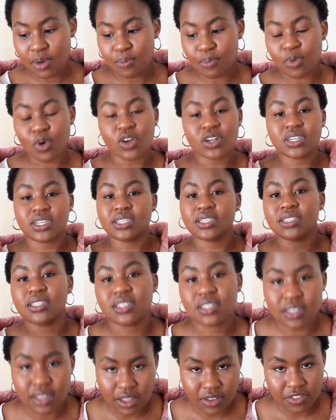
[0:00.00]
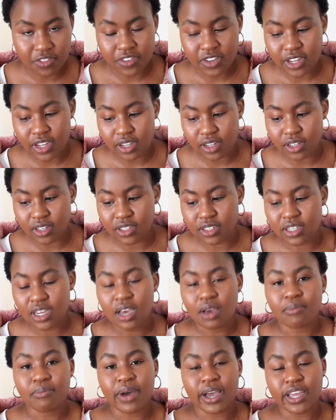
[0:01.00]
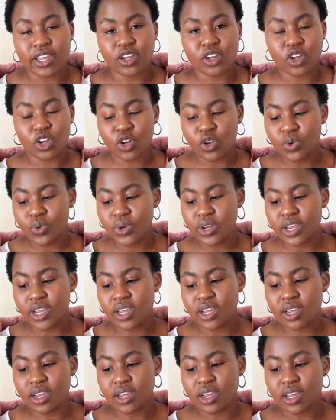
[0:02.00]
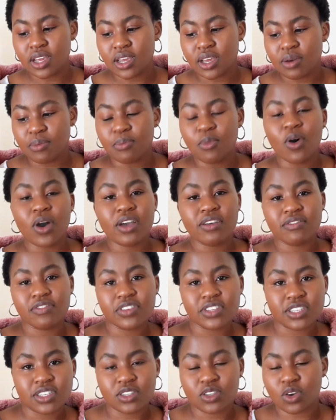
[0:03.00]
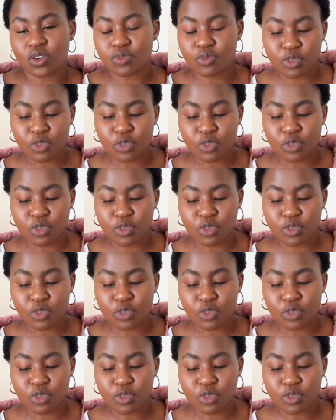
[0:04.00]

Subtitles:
broadens the field by including more emphasis on